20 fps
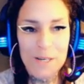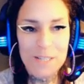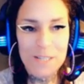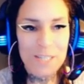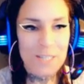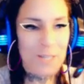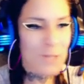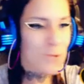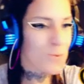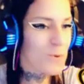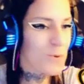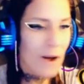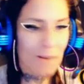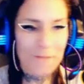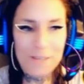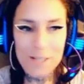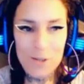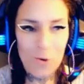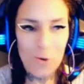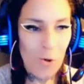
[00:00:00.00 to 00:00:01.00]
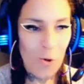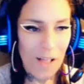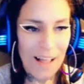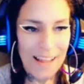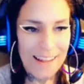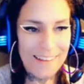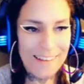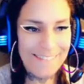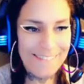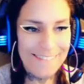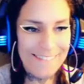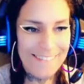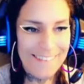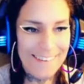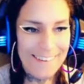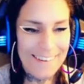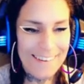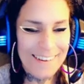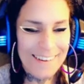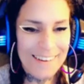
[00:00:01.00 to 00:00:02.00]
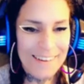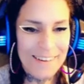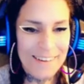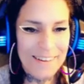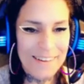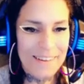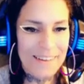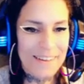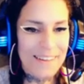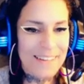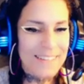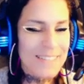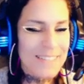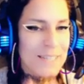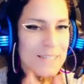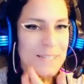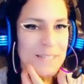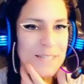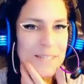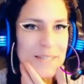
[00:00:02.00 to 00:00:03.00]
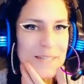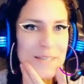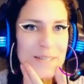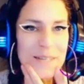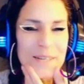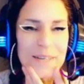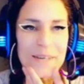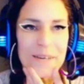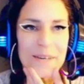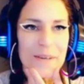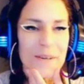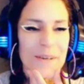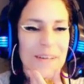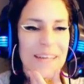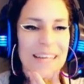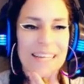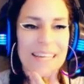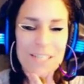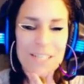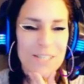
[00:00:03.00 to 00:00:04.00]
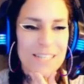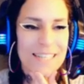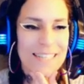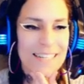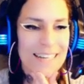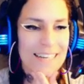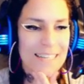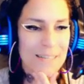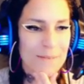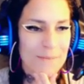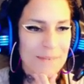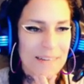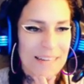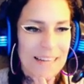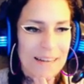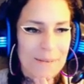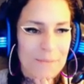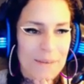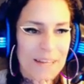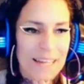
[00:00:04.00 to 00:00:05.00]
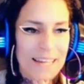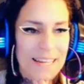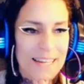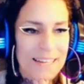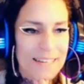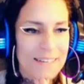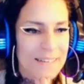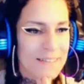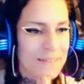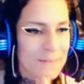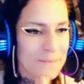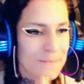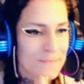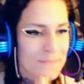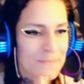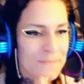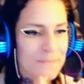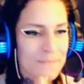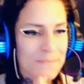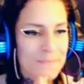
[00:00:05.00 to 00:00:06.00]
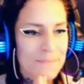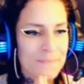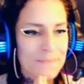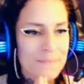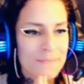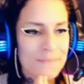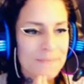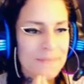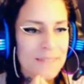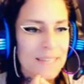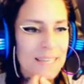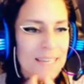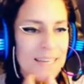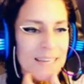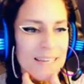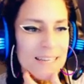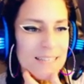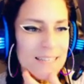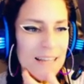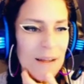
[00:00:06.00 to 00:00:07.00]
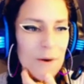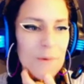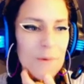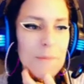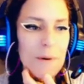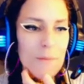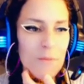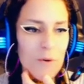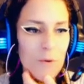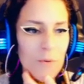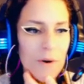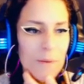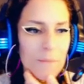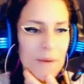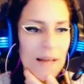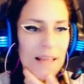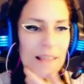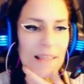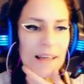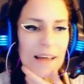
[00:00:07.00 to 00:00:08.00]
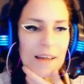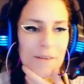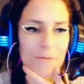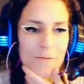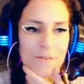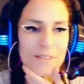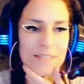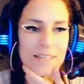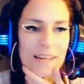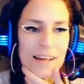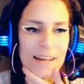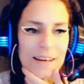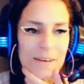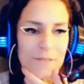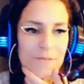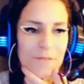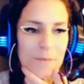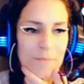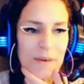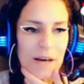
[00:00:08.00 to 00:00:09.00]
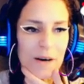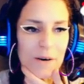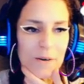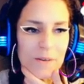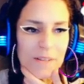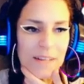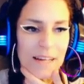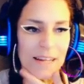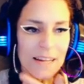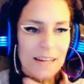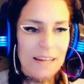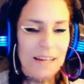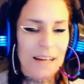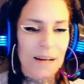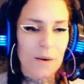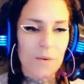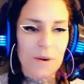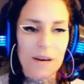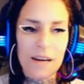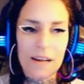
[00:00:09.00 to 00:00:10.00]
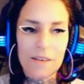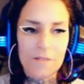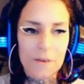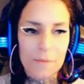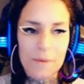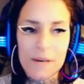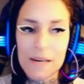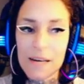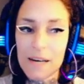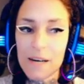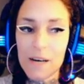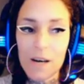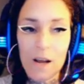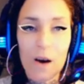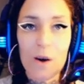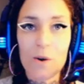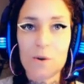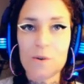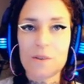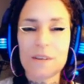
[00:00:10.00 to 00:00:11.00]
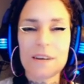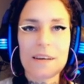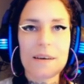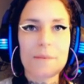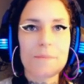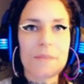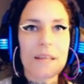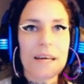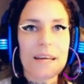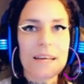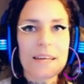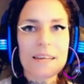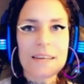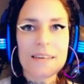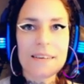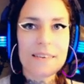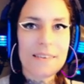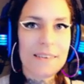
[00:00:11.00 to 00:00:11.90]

just threw off his whole life. It's just interesting to me. I'm like, because I remember when my life was kind of about like, I want everybody to know that I'm like